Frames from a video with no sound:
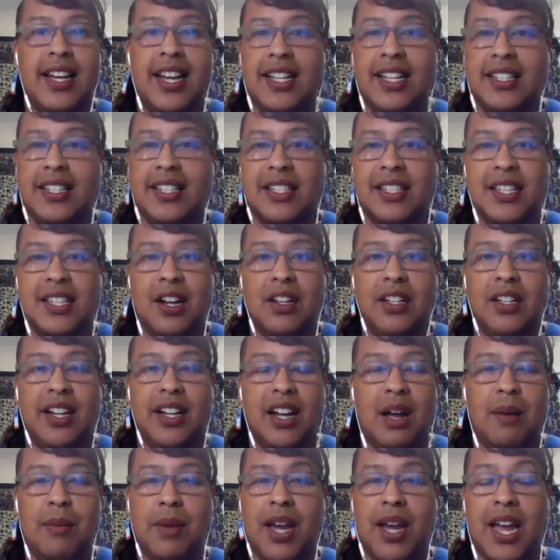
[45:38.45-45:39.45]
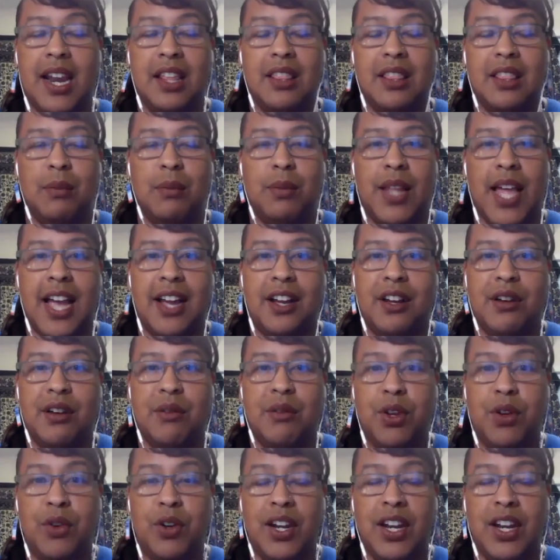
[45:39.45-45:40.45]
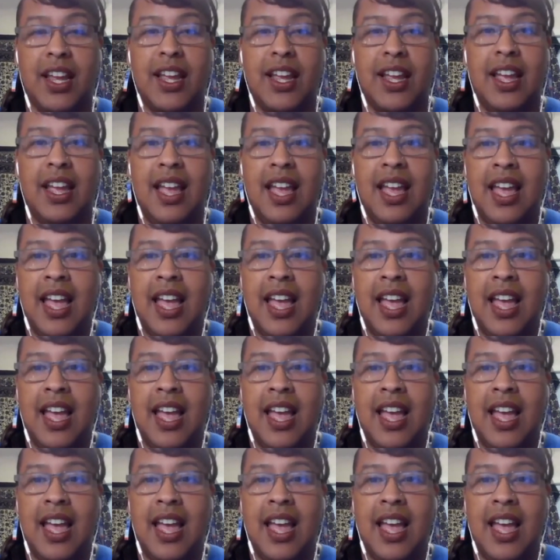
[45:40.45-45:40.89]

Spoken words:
necessarily coming out of the Black community.